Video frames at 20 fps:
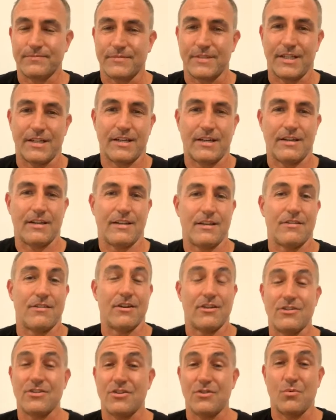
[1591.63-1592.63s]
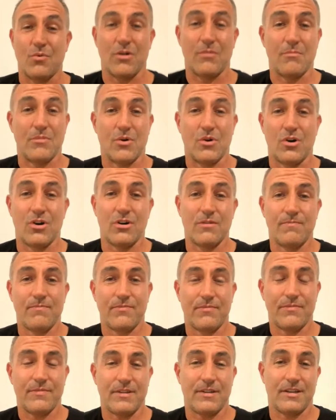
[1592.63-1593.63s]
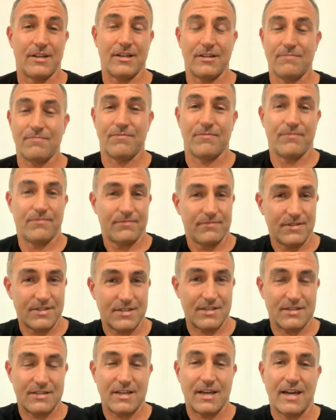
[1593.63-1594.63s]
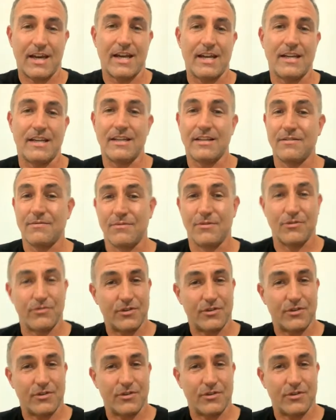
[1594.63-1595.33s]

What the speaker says: yeah, and those who want more, you know, this is the Hadean.